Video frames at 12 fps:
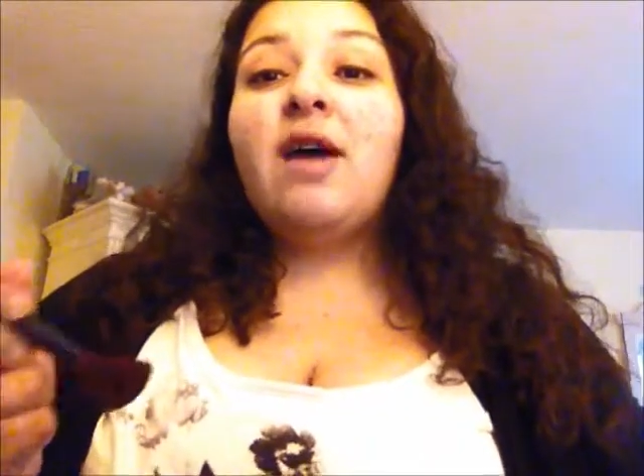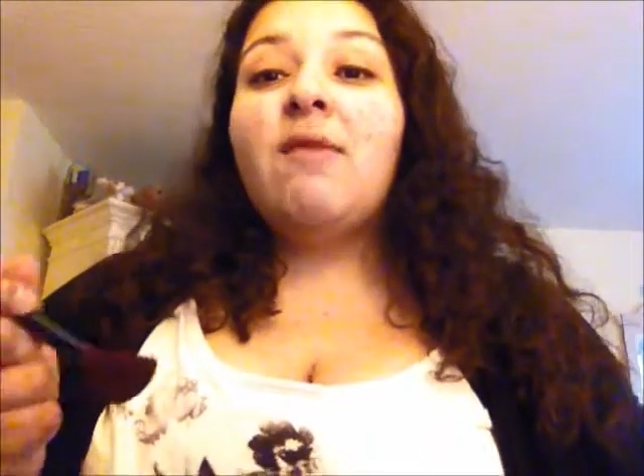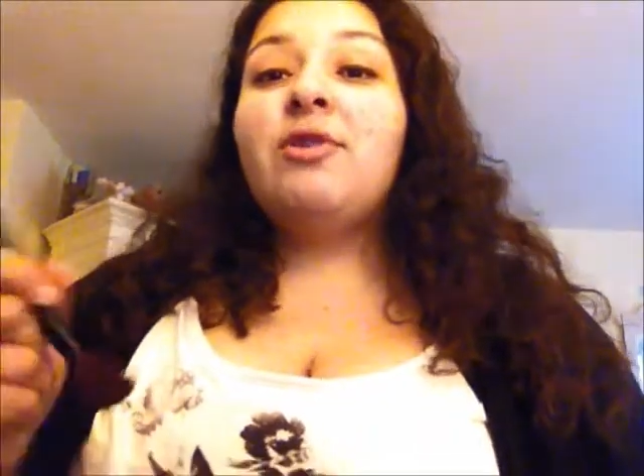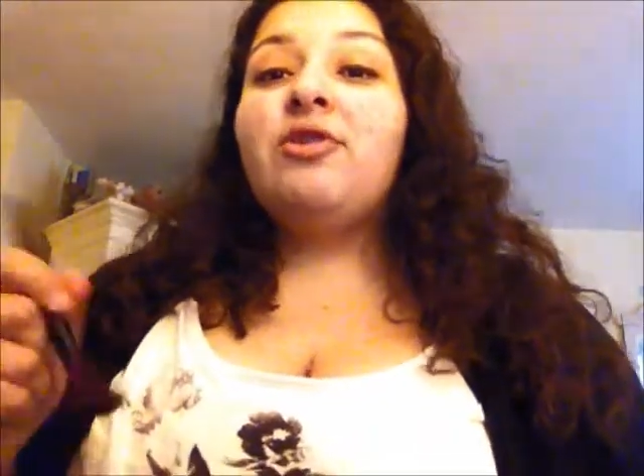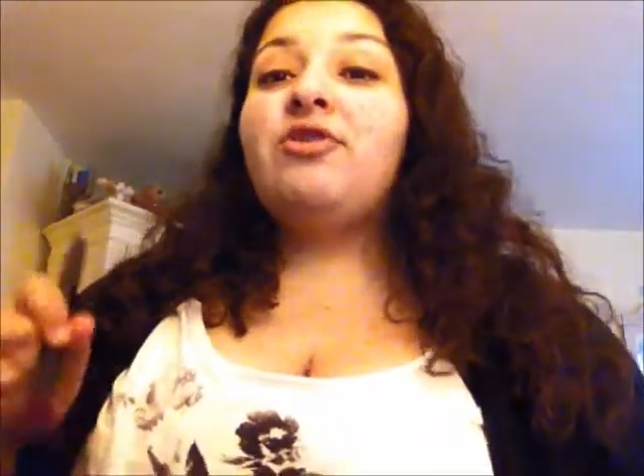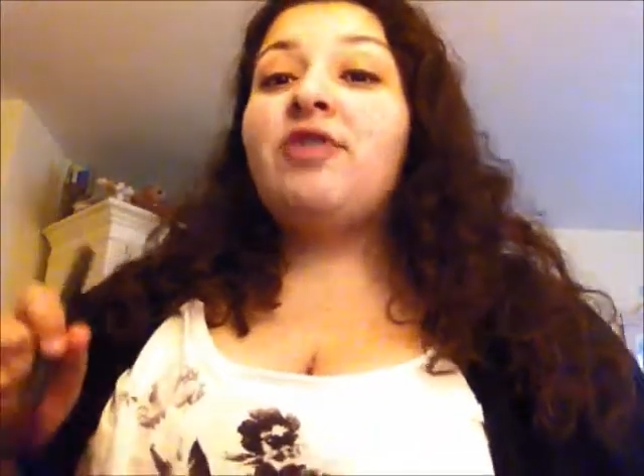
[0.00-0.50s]

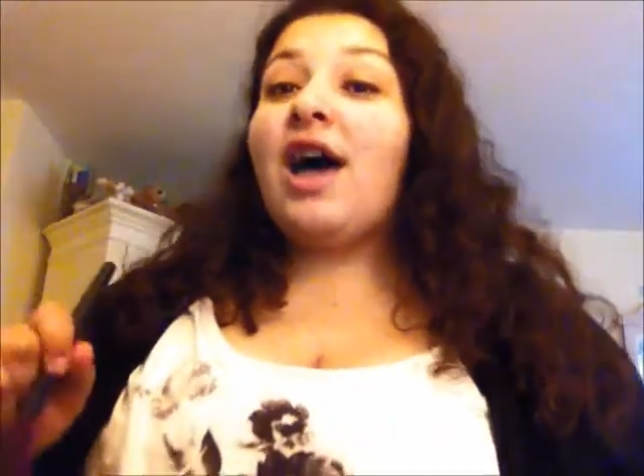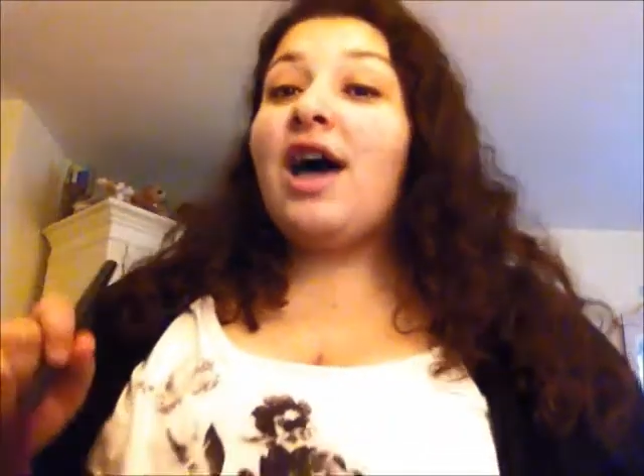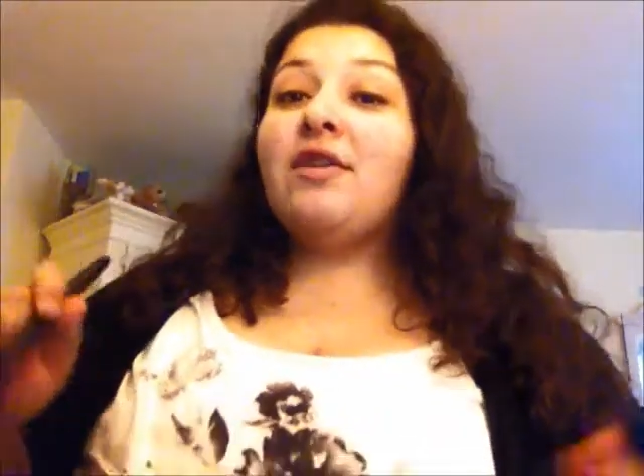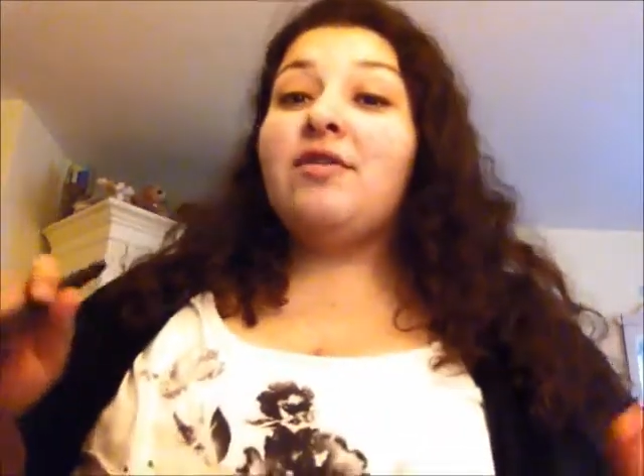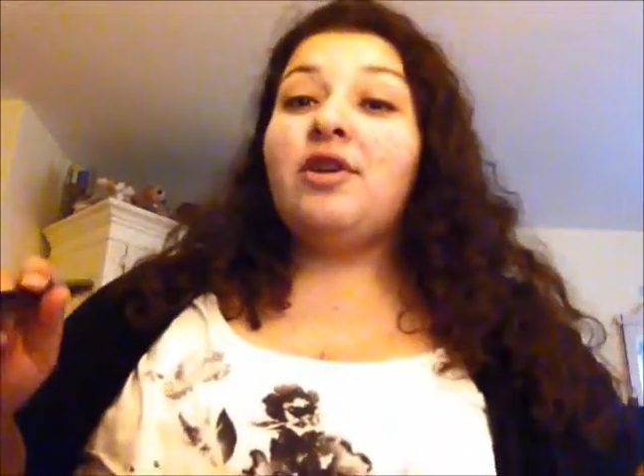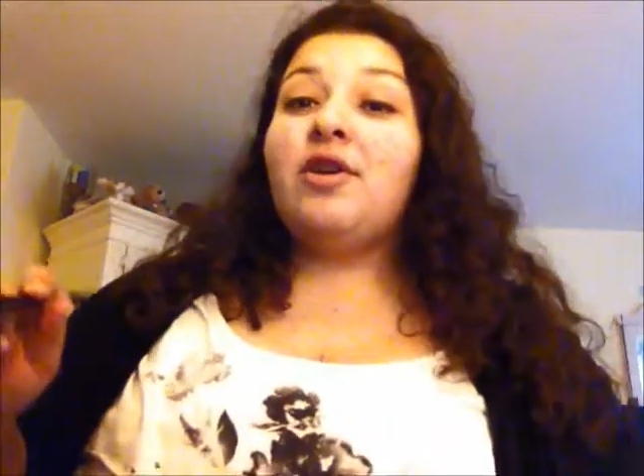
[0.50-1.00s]
which
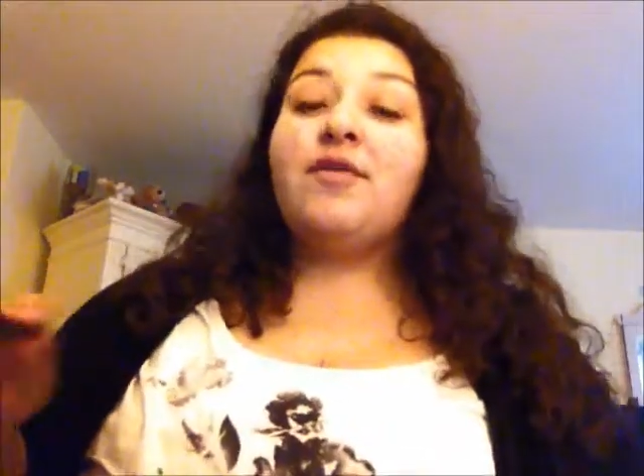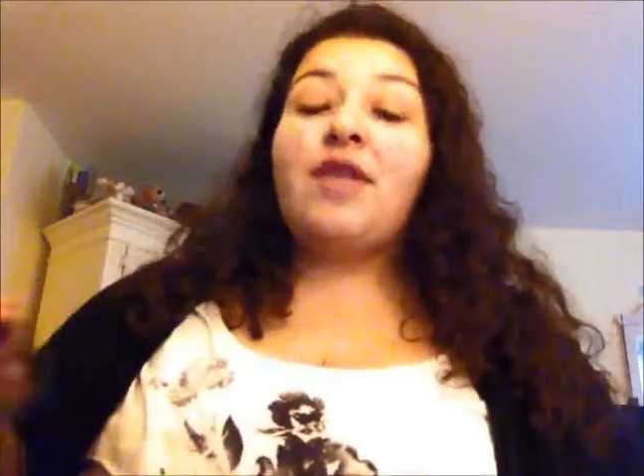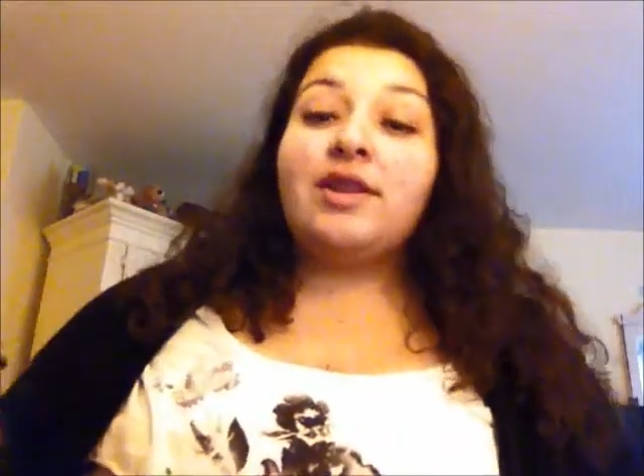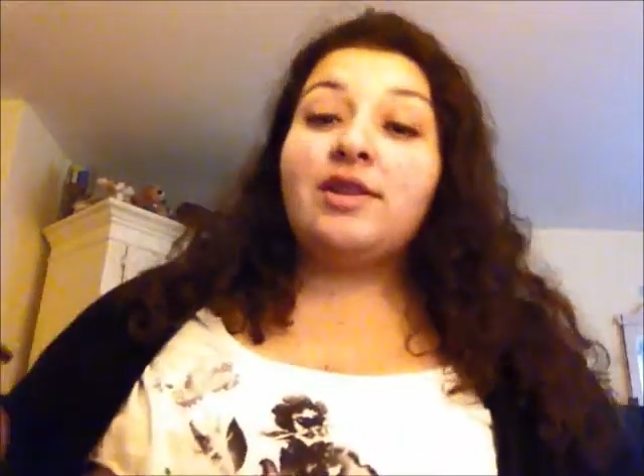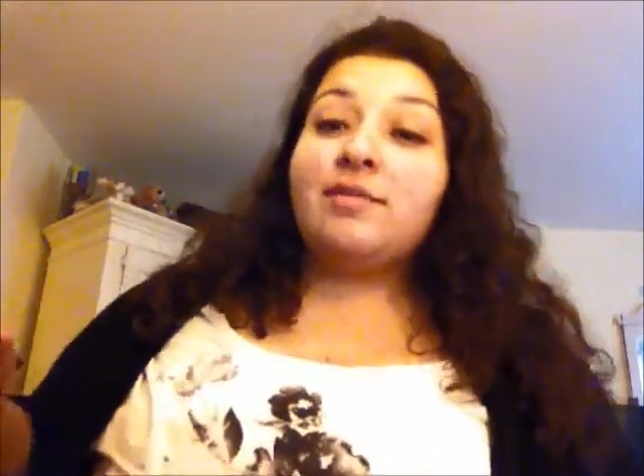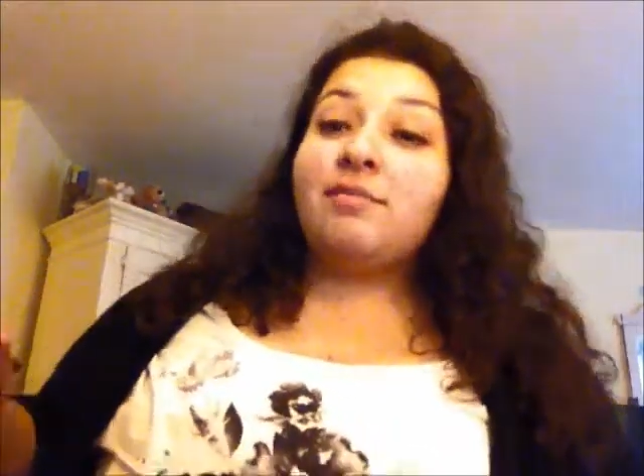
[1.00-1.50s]
I don't know if
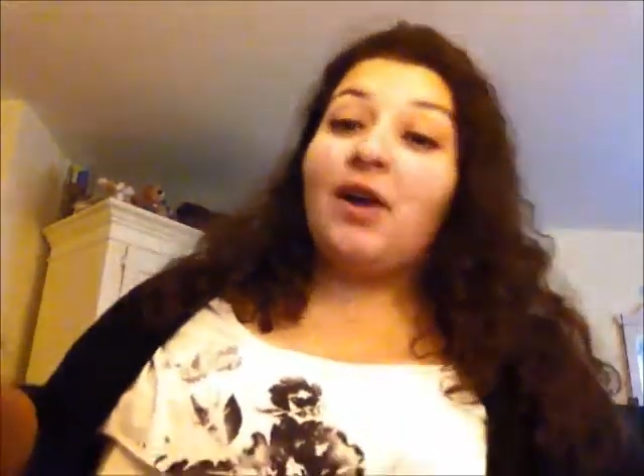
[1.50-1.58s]
that's a